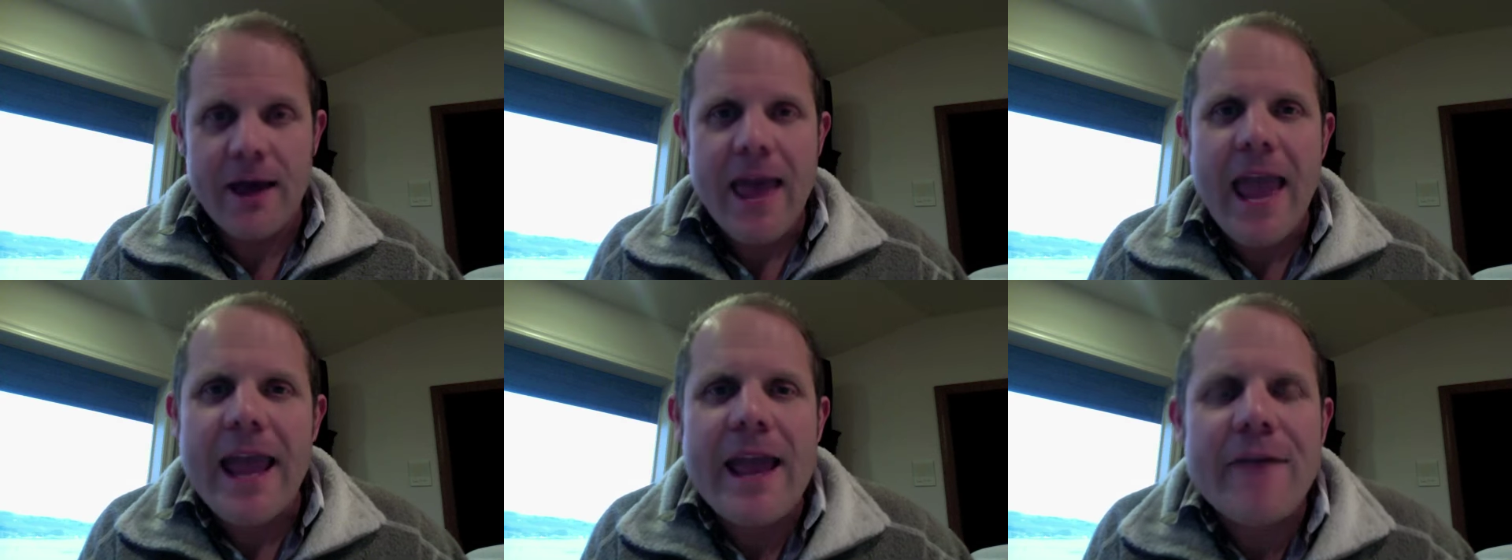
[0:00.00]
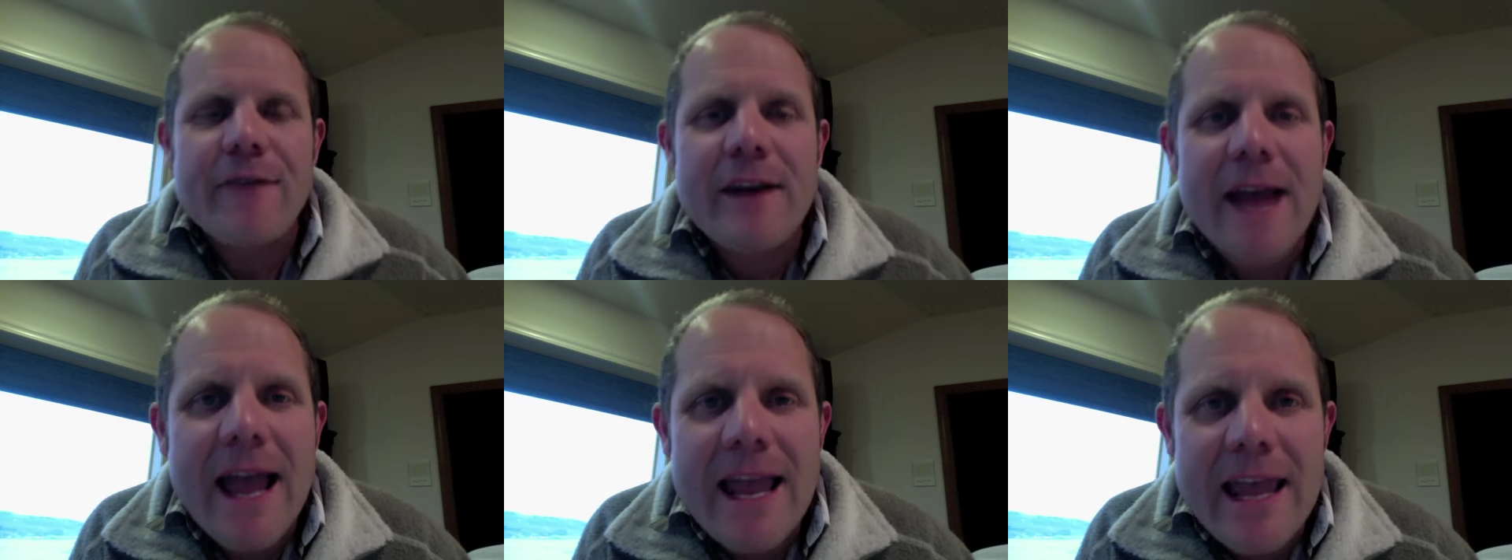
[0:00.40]
Hey, if a
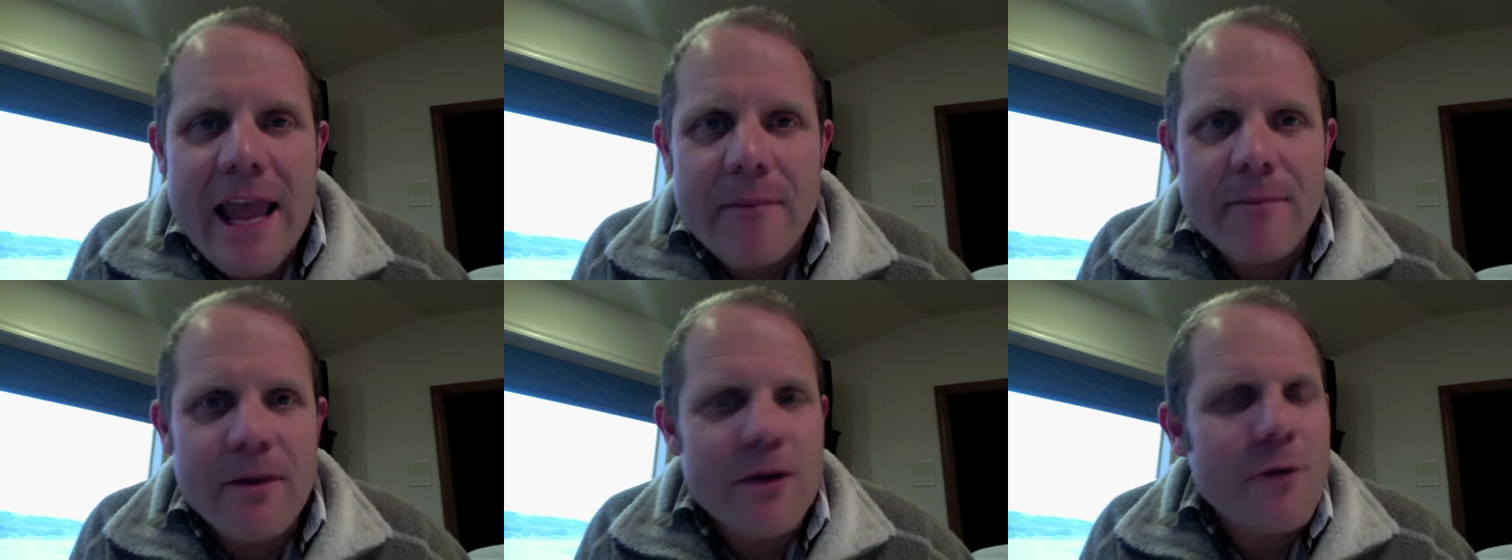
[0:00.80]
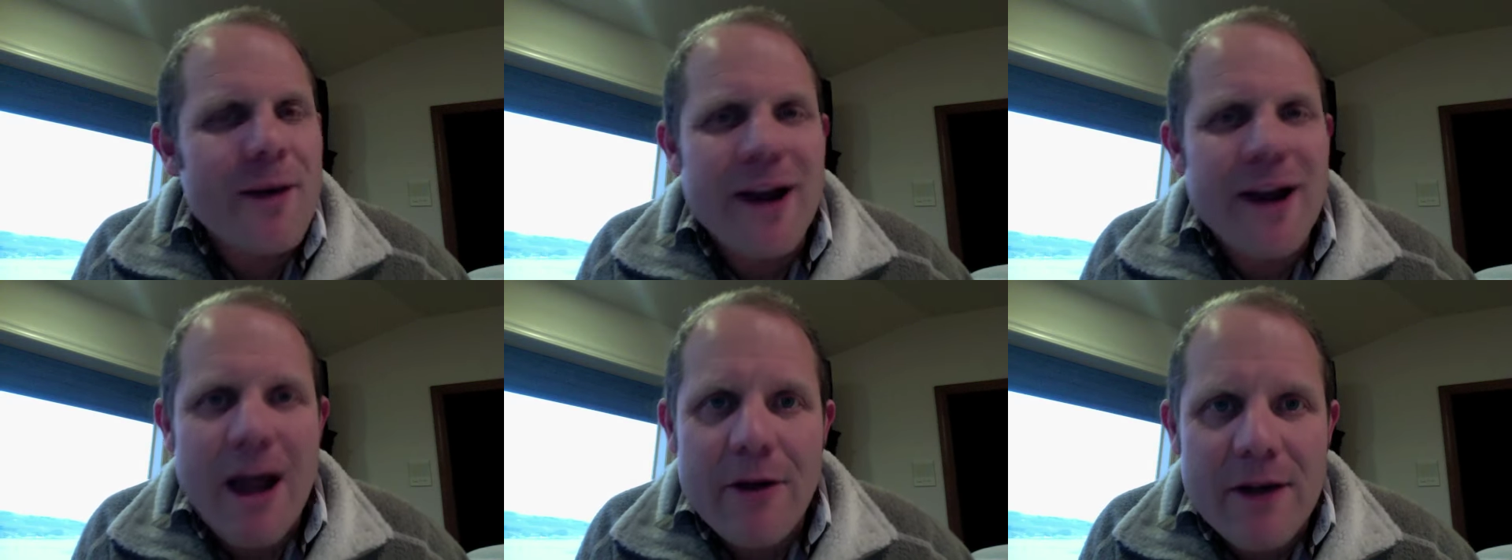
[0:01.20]
guy came, no
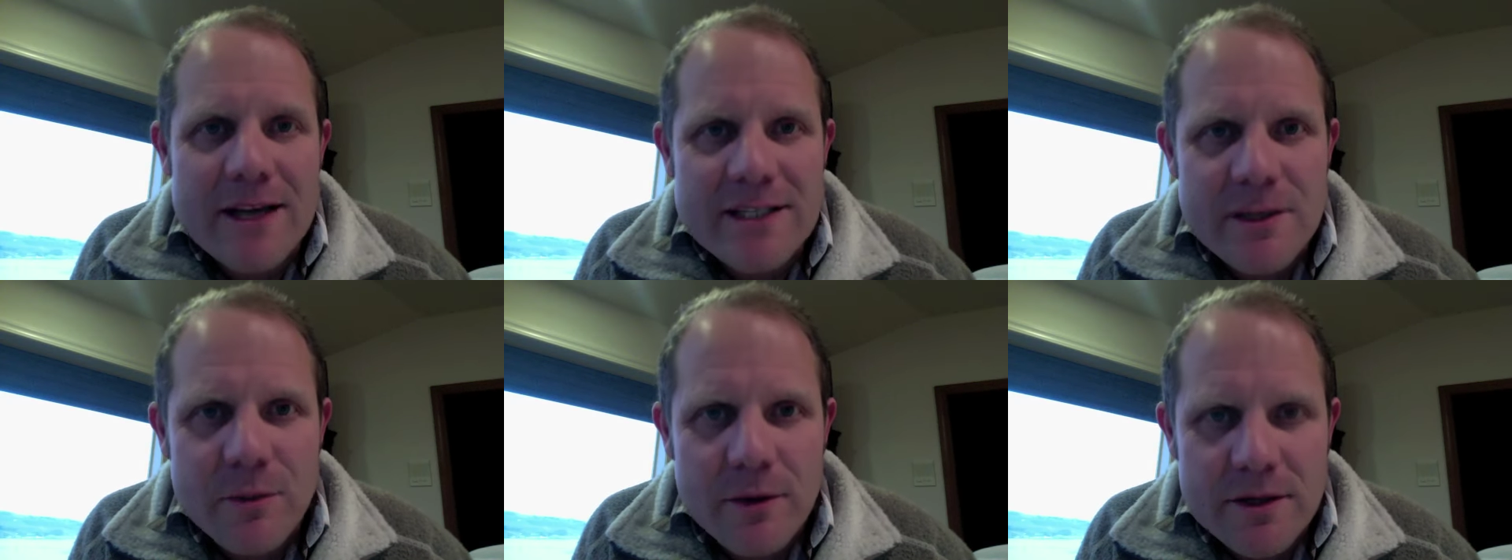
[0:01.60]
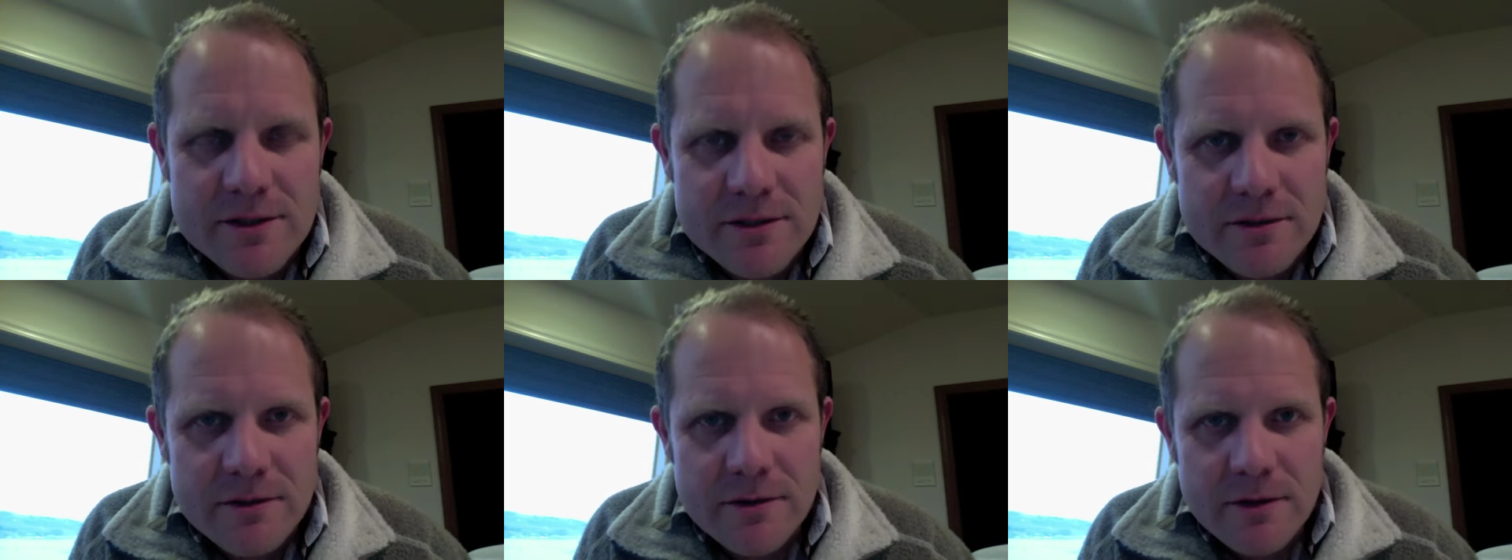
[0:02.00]
matter how nice he
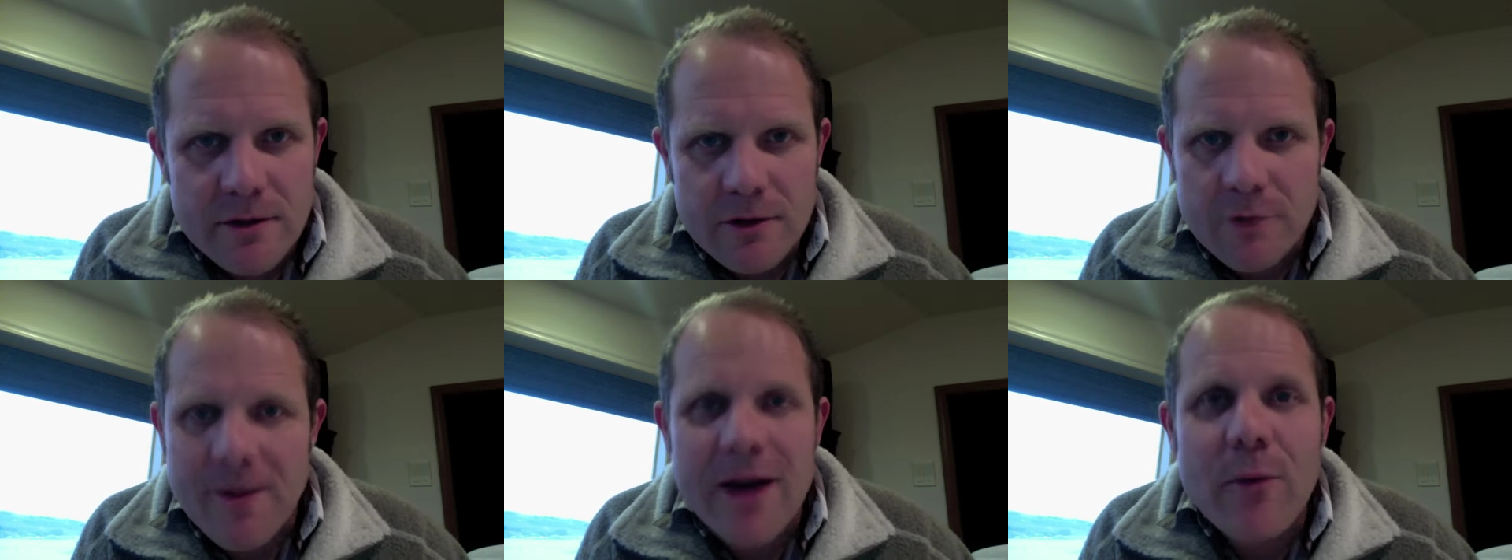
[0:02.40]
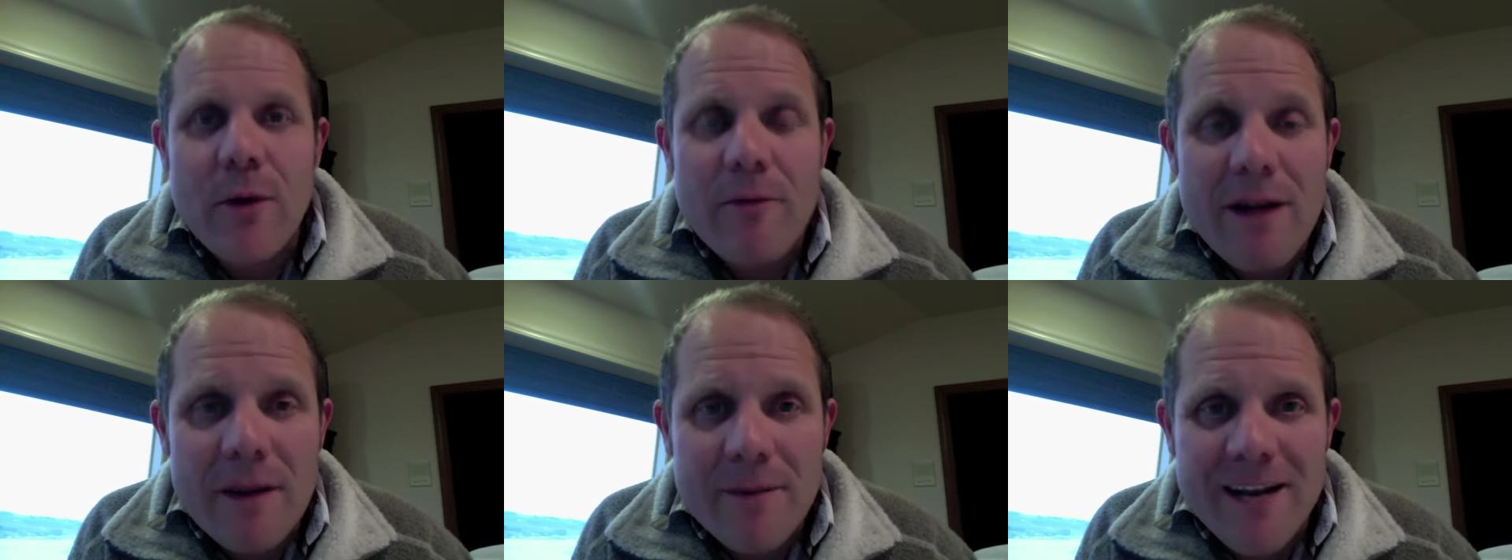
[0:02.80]
was, no matter what
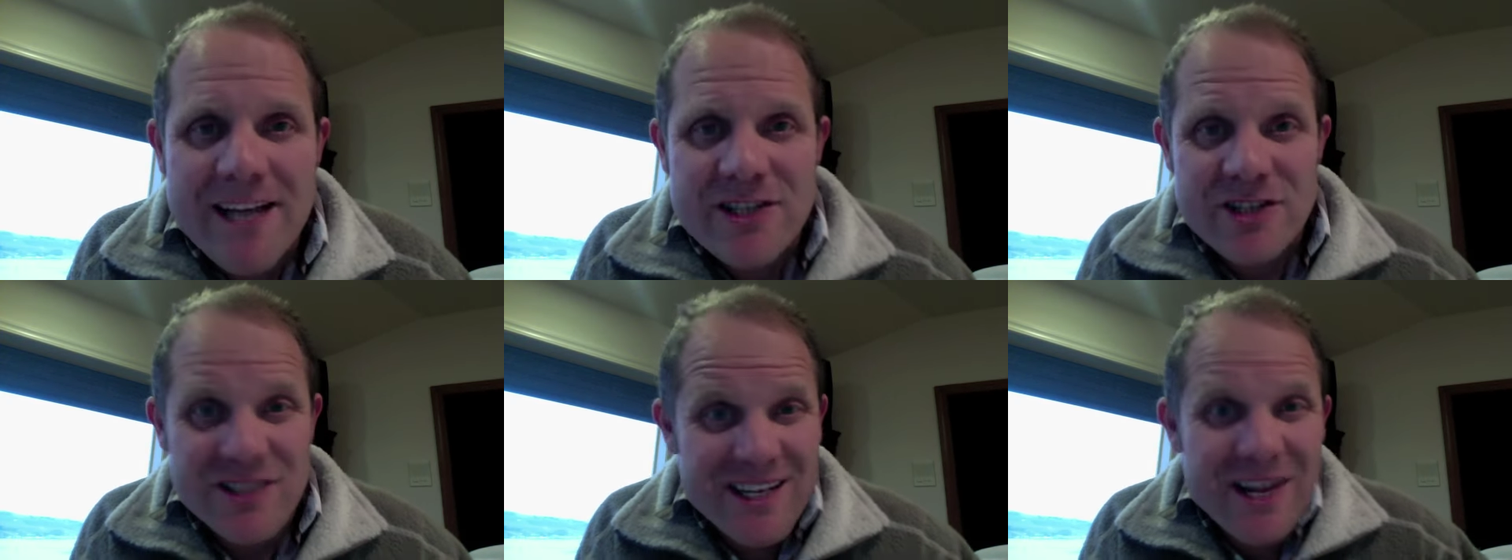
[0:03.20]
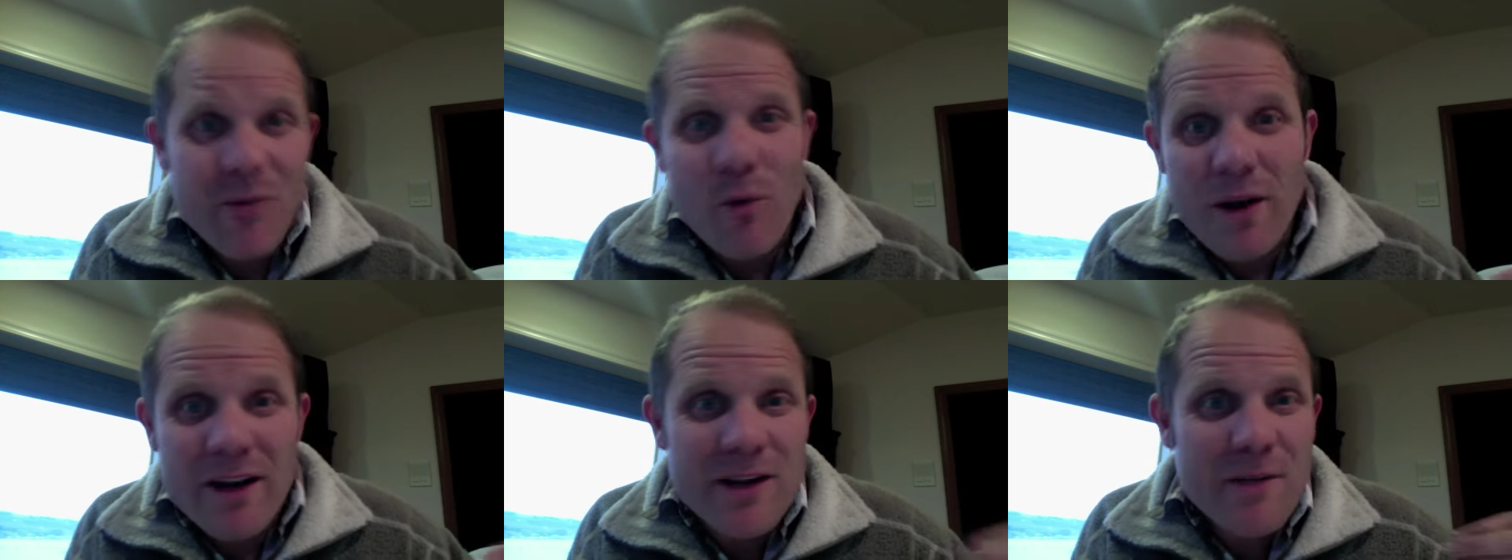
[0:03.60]
recommendations, and he
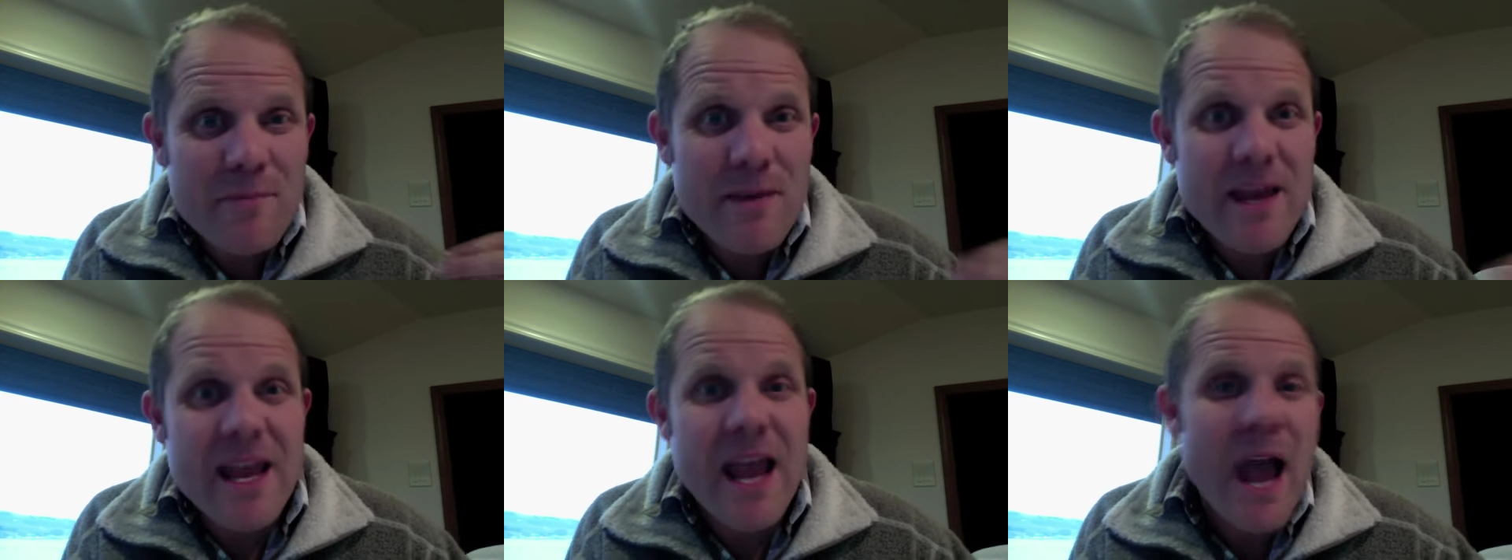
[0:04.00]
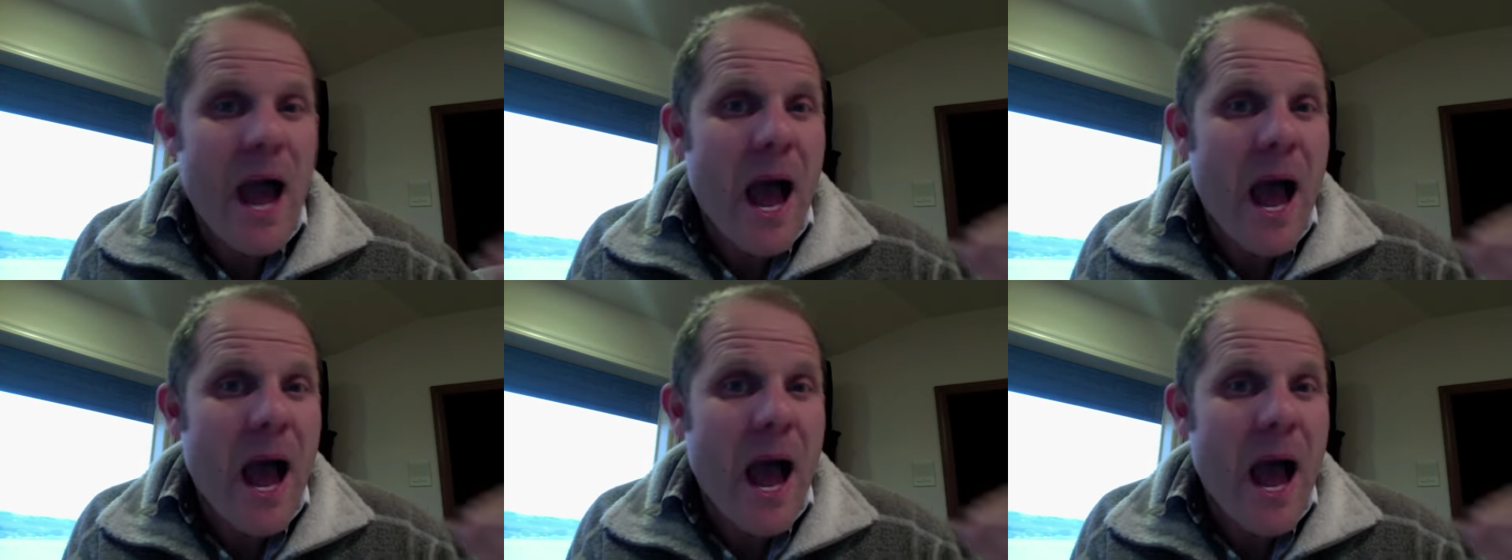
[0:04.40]
wanted to be